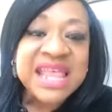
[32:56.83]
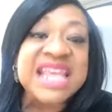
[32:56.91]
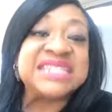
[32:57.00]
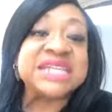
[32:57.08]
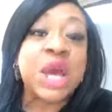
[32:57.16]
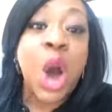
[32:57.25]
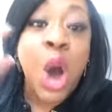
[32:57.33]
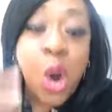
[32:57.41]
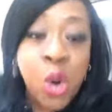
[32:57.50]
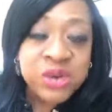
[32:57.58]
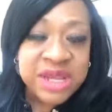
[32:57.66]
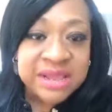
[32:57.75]
It's
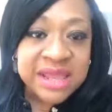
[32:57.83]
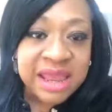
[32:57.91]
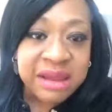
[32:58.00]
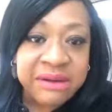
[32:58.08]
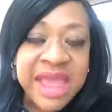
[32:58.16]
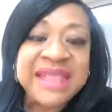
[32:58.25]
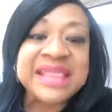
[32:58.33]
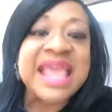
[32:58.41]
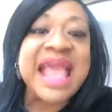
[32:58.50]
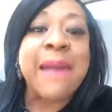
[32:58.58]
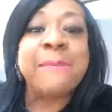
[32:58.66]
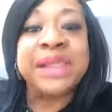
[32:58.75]
cold in there. They
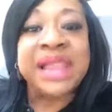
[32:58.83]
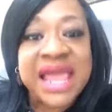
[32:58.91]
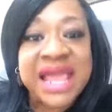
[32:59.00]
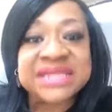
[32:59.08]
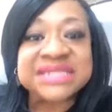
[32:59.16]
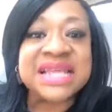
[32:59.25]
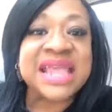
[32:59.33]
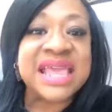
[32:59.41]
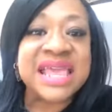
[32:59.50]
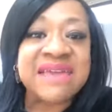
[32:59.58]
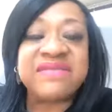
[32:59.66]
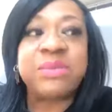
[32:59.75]
got blankets that they
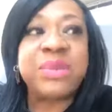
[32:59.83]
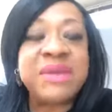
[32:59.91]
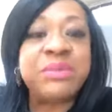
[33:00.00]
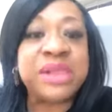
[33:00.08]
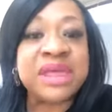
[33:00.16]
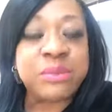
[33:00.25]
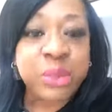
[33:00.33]
give the people in